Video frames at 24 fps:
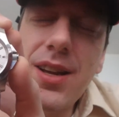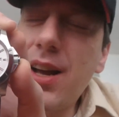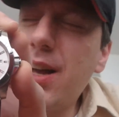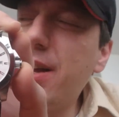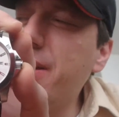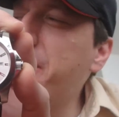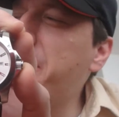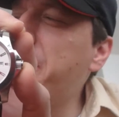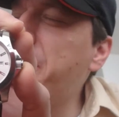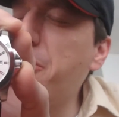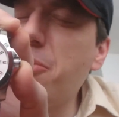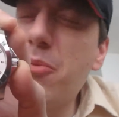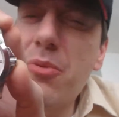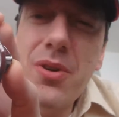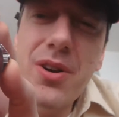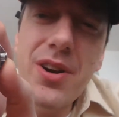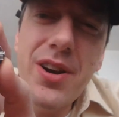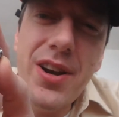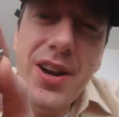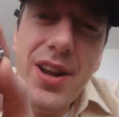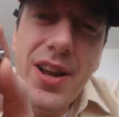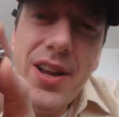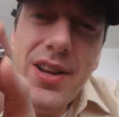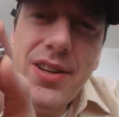I don't know what
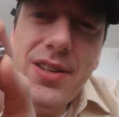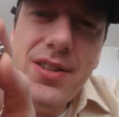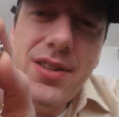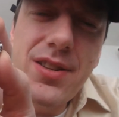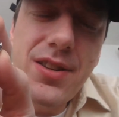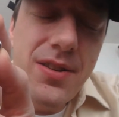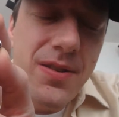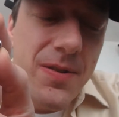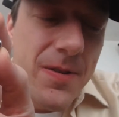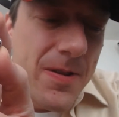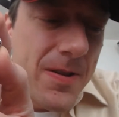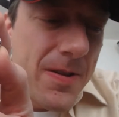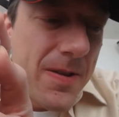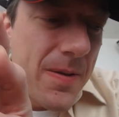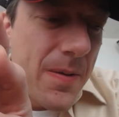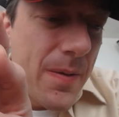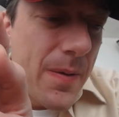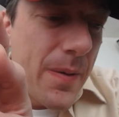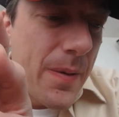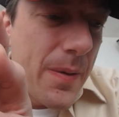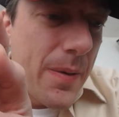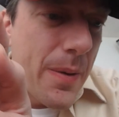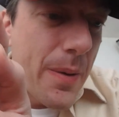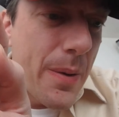it is,
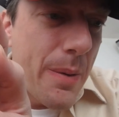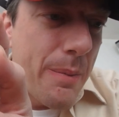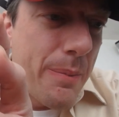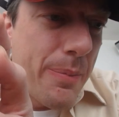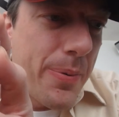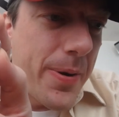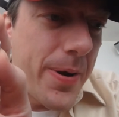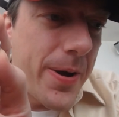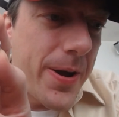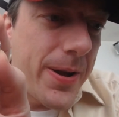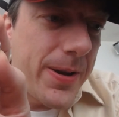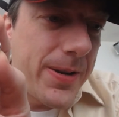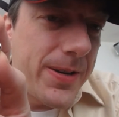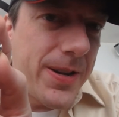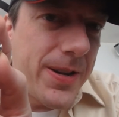but